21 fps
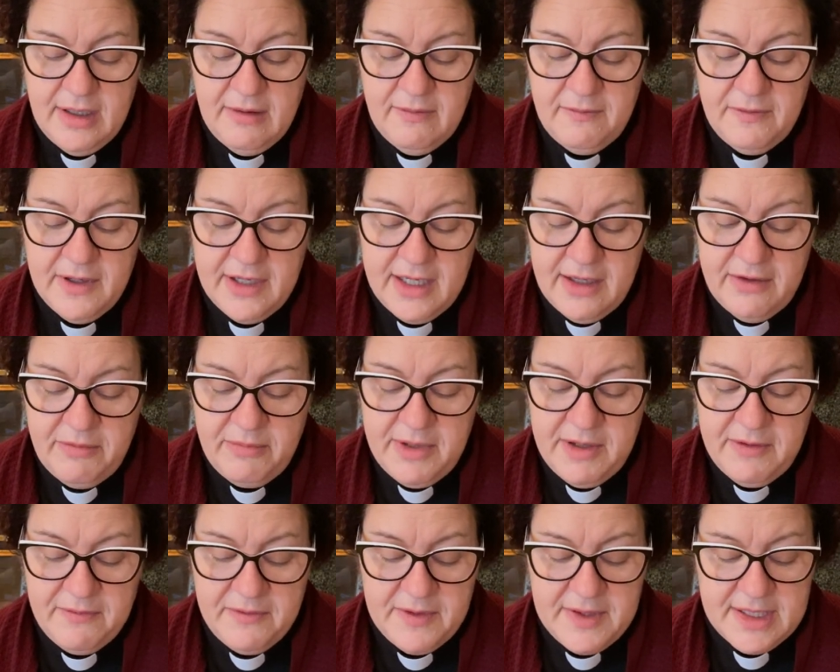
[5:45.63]
Forgive
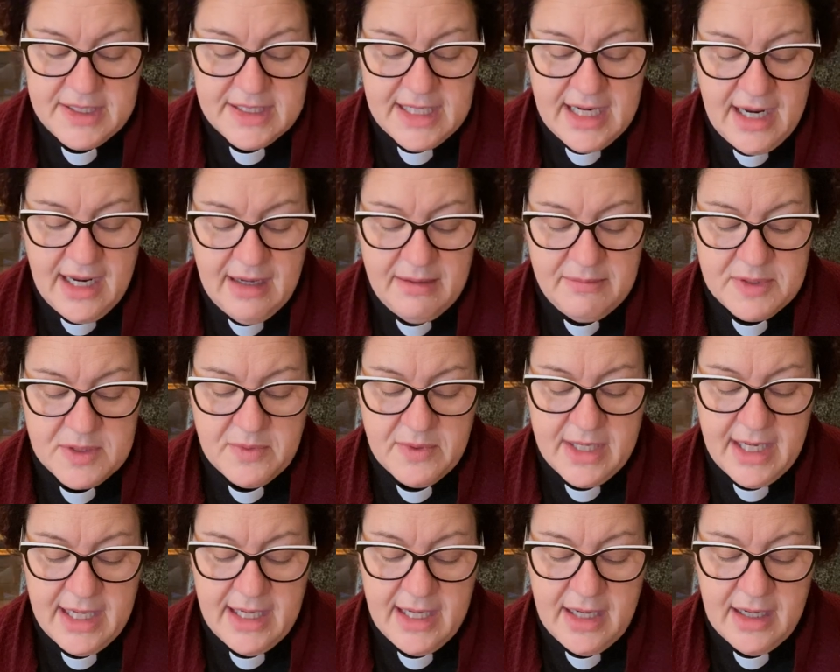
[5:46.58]
me for the times
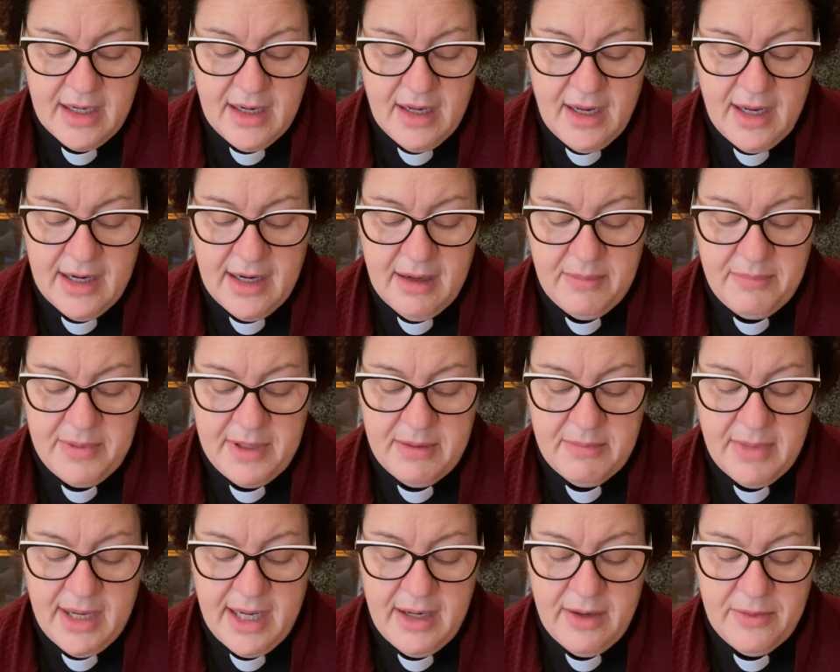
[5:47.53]
when I get caught up in
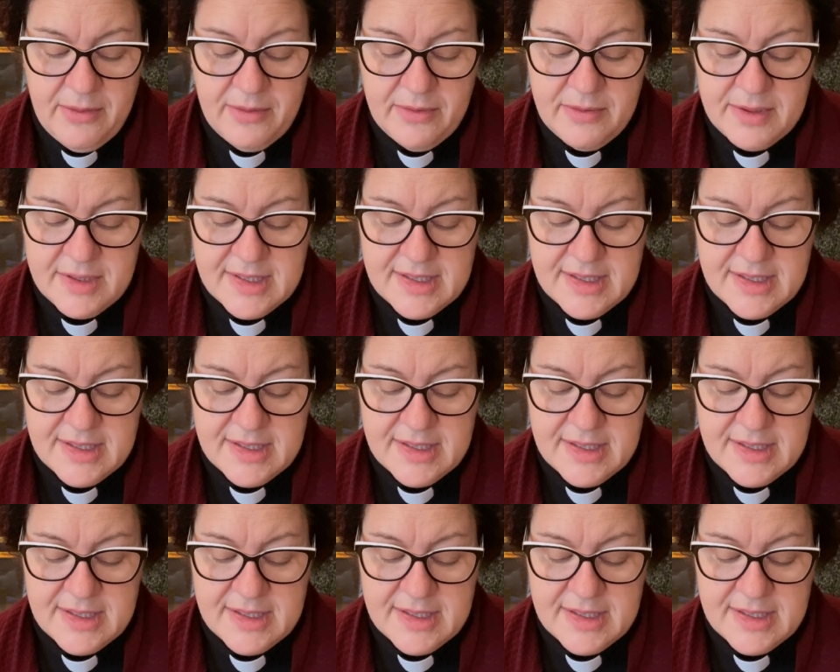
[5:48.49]
my own